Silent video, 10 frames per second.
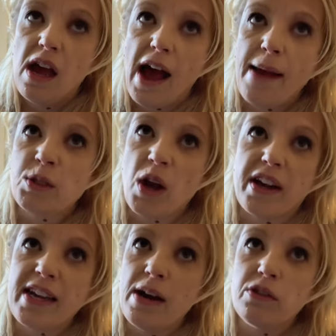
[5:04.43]
I'm sorry,
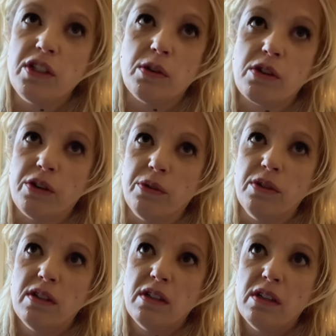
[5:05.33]
Count Dooku,
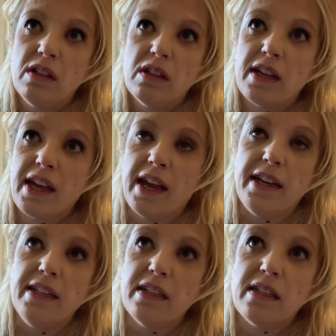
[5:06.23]

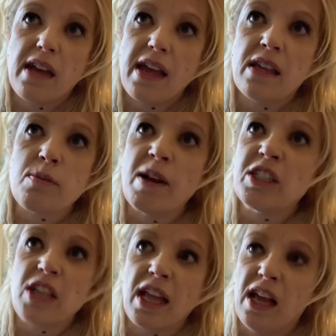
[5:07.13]
and as much
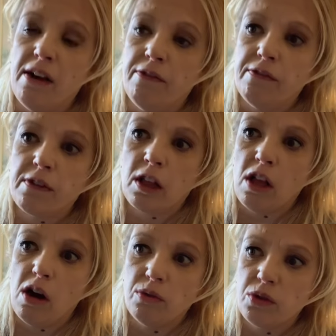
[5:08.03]
as I love
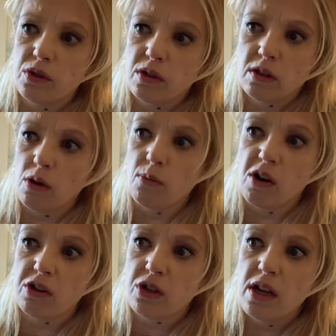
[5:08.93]
clones, Clone
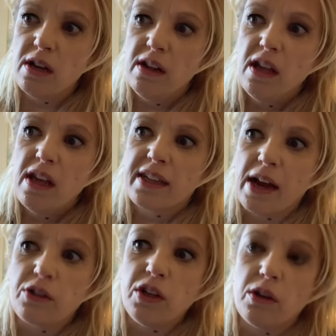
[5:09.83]
Wars,
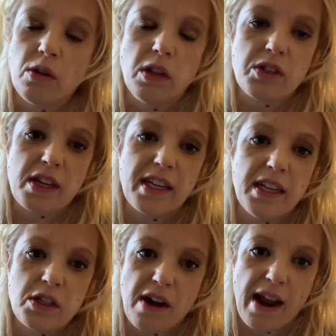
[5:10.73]
Count Dooku looks like an
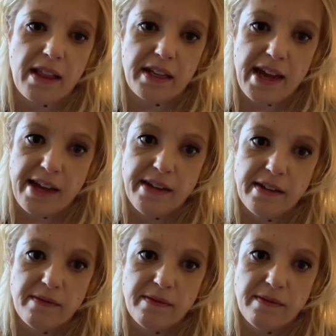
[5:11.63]
Easter Island head.